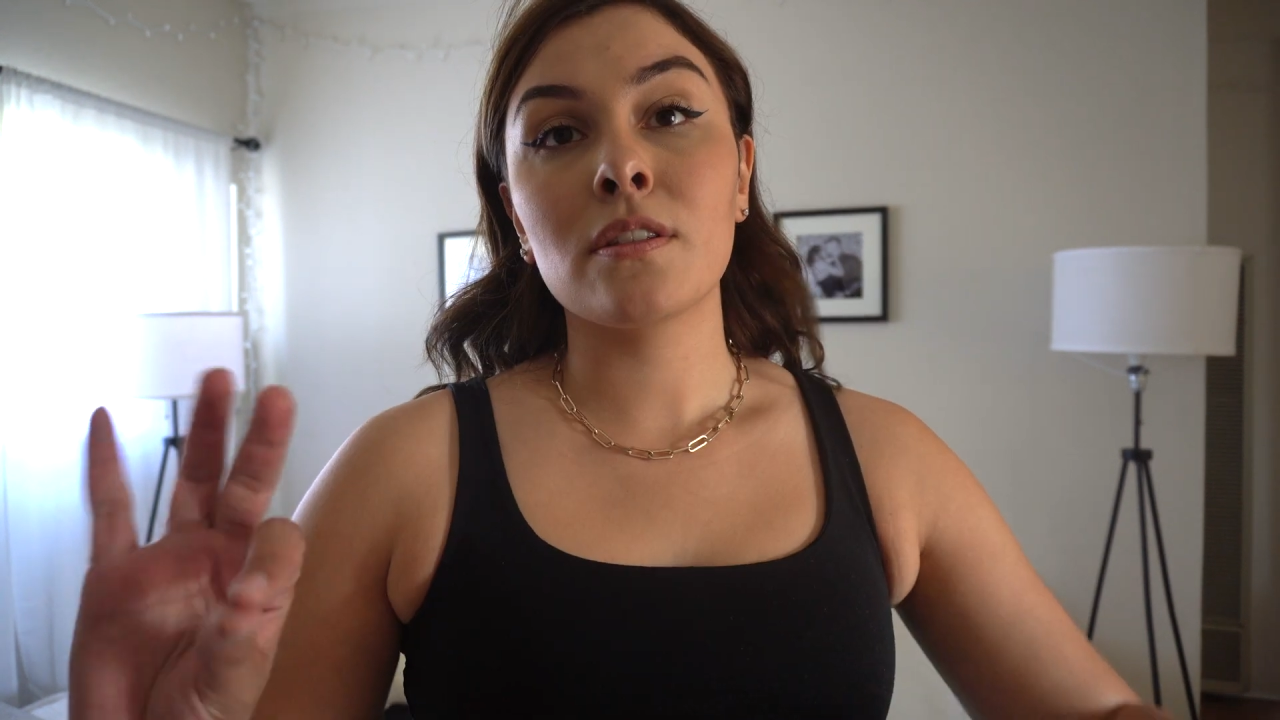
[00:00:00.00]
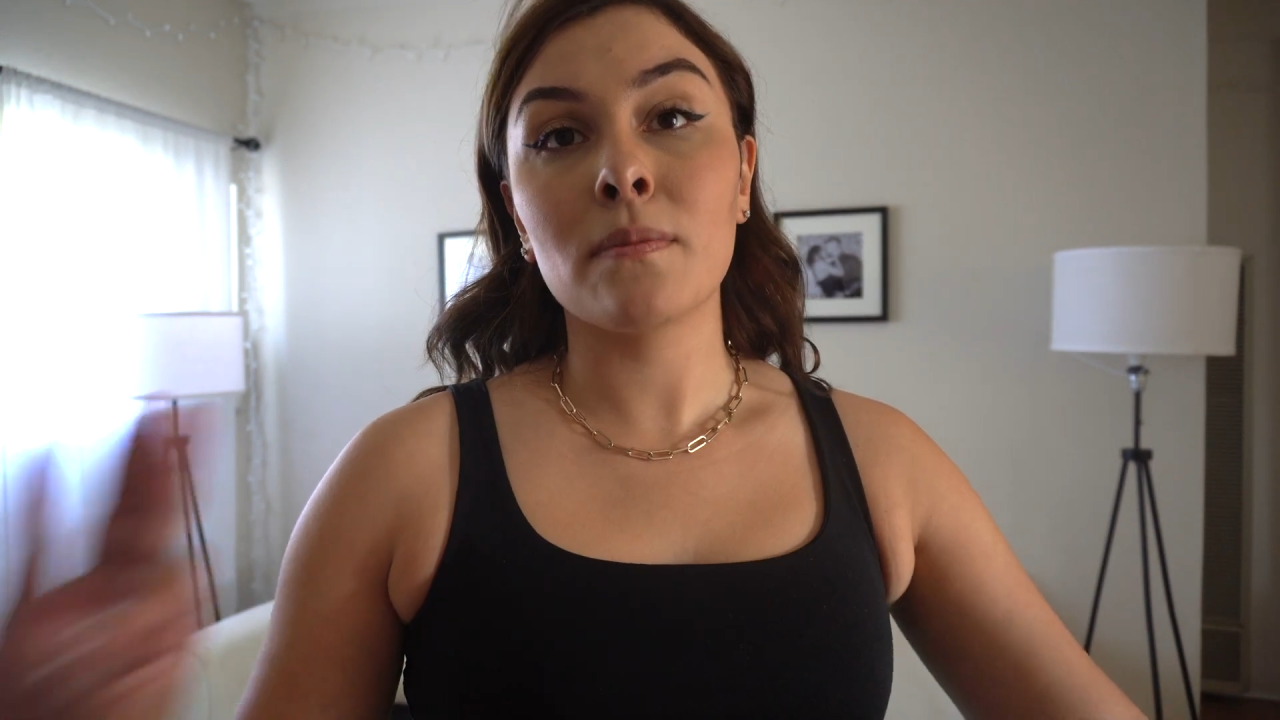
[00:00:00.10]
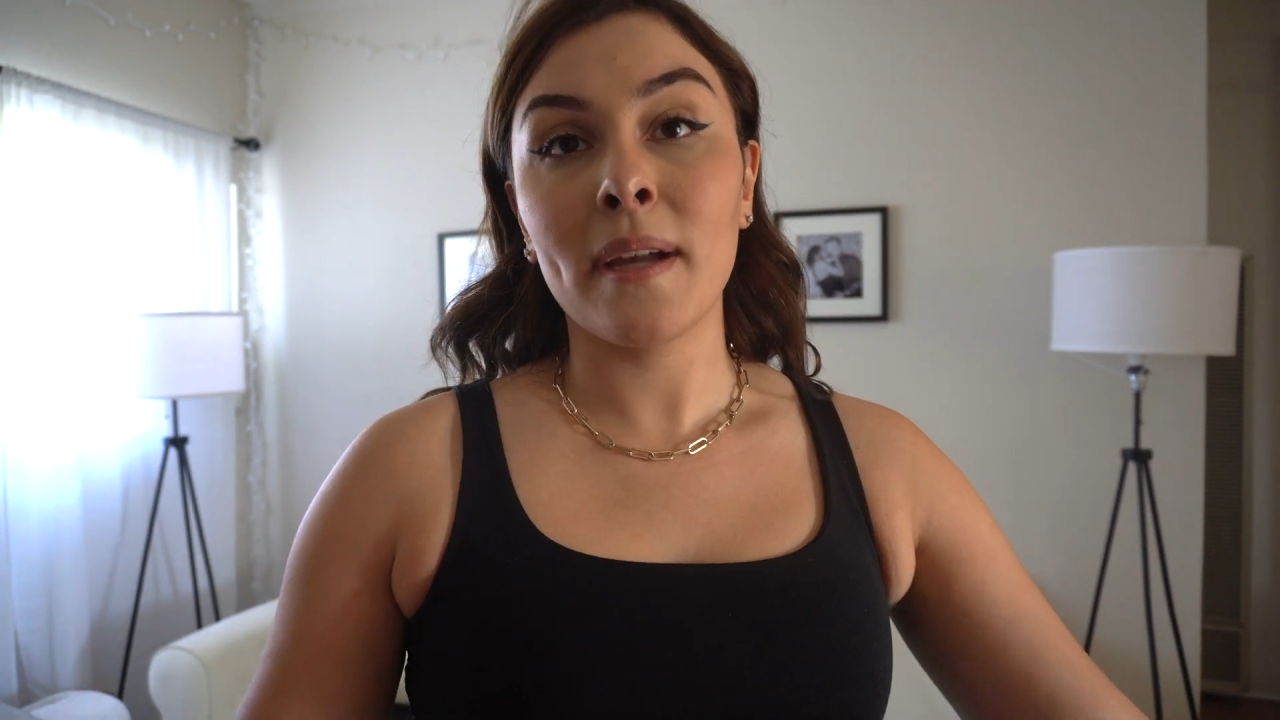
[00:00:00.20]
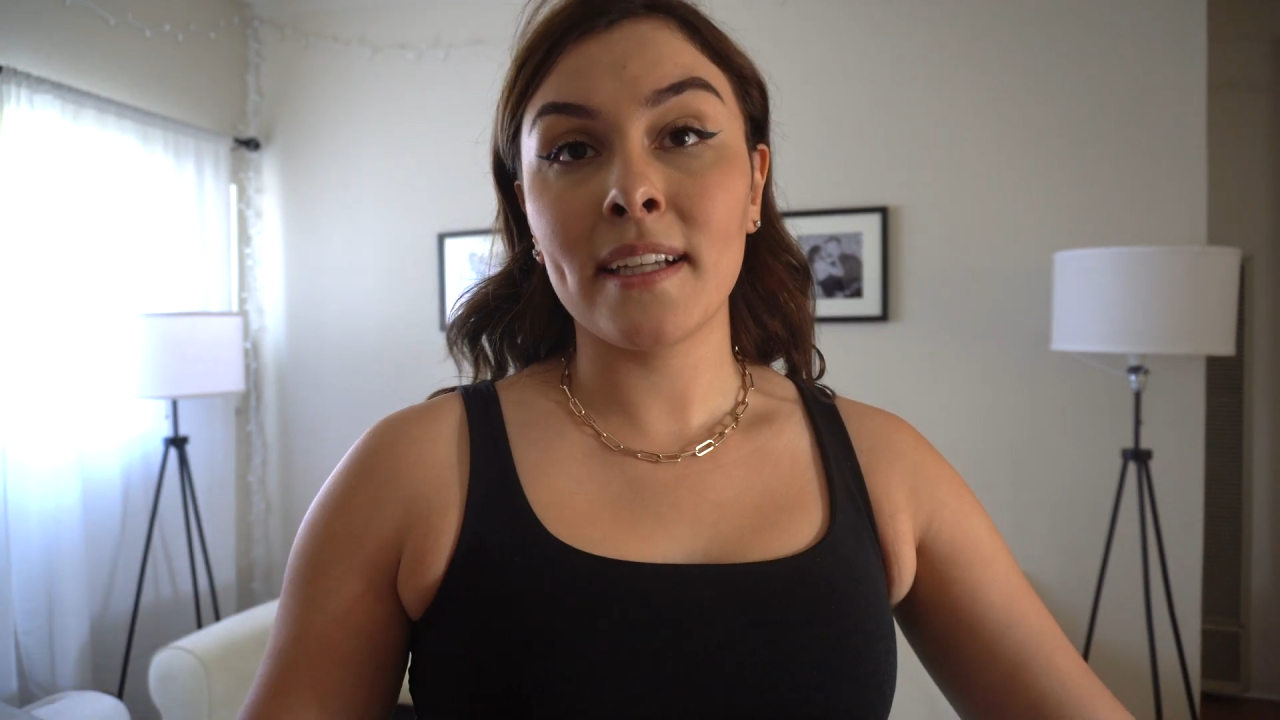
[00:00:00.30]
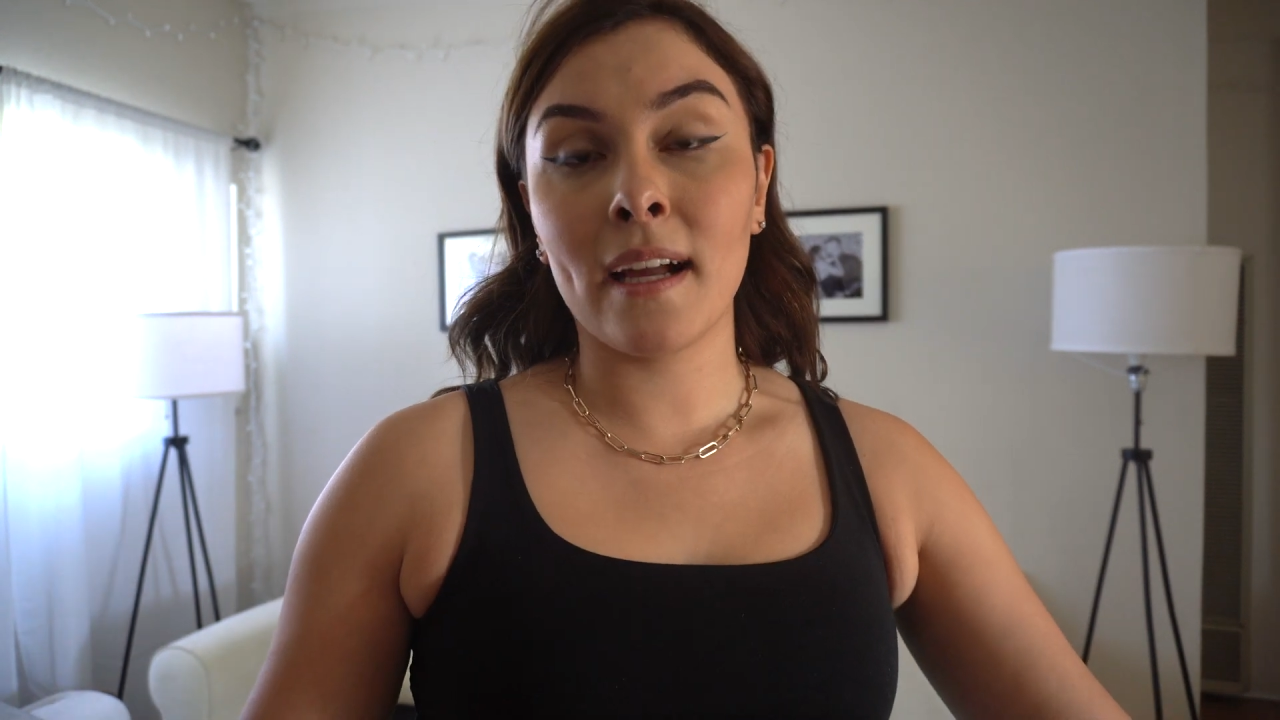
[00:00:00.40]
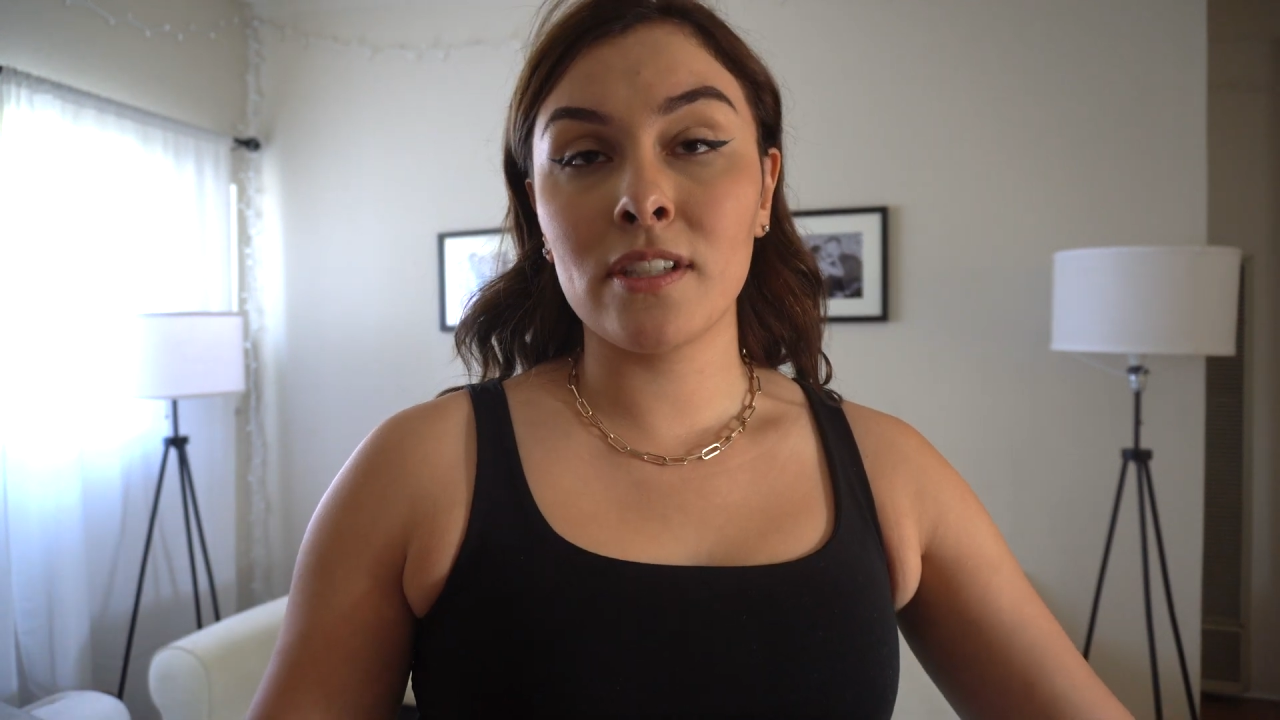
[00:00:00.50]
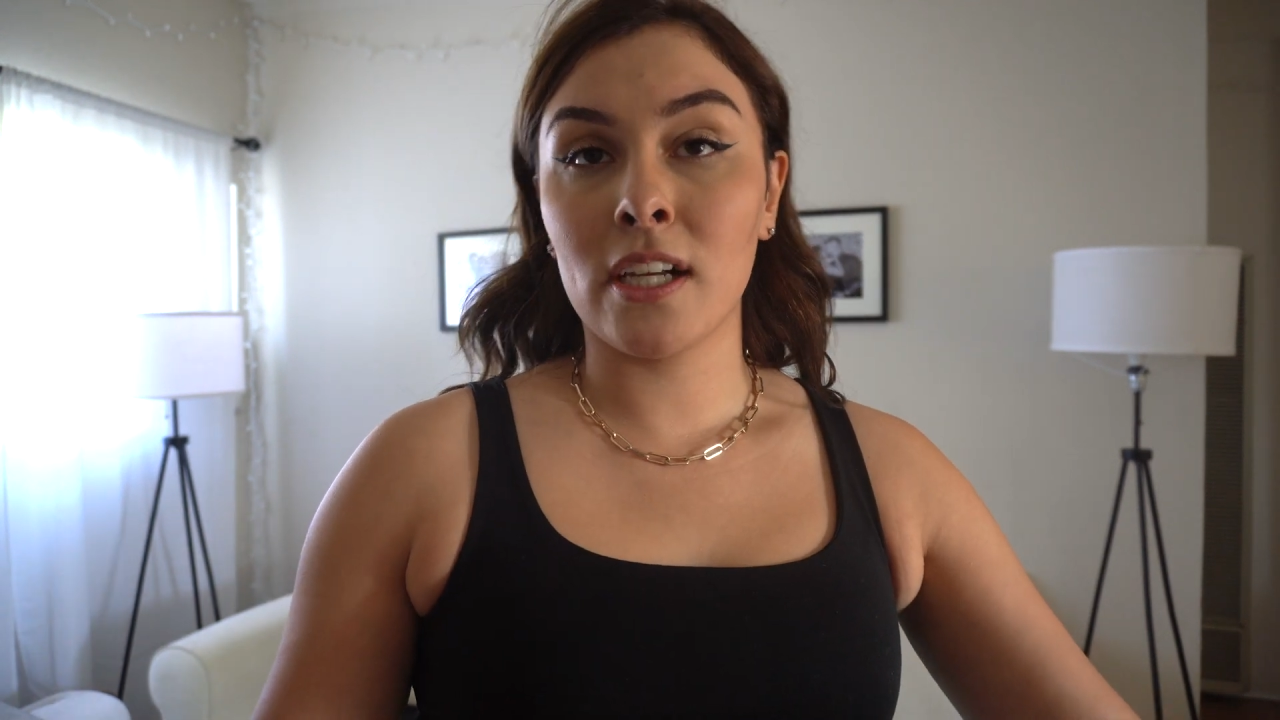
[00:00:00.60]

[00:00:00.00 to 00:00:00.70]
So my couch